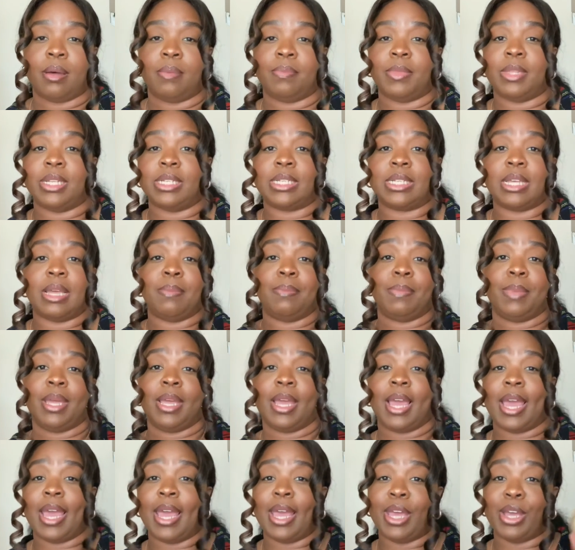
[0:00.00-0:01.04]
this can
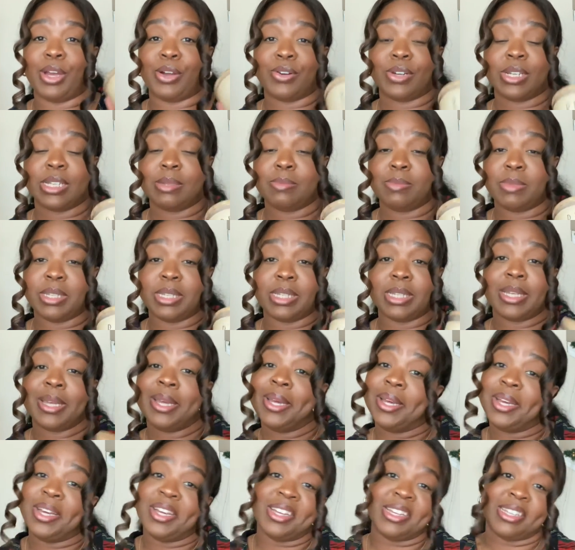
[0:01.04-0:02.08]
be a
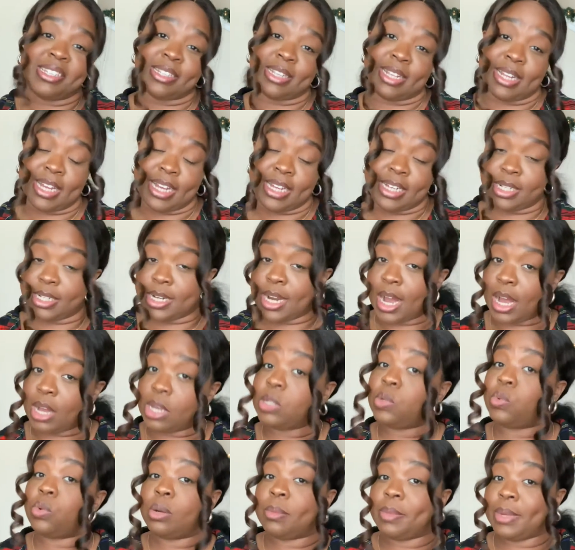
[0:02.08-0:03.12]

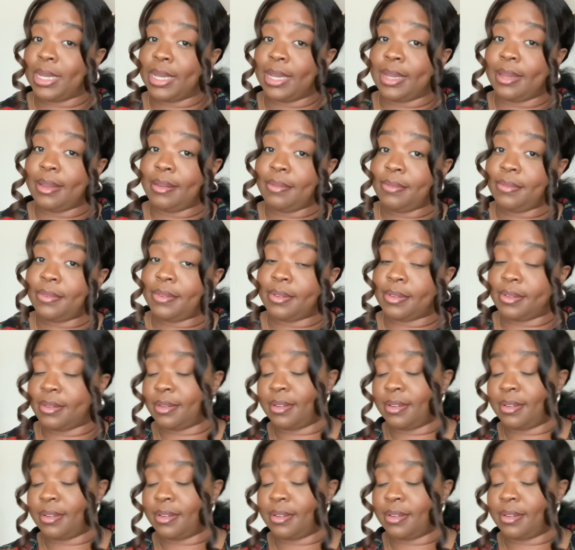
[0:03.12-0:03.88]
Christmas/housewarming gift.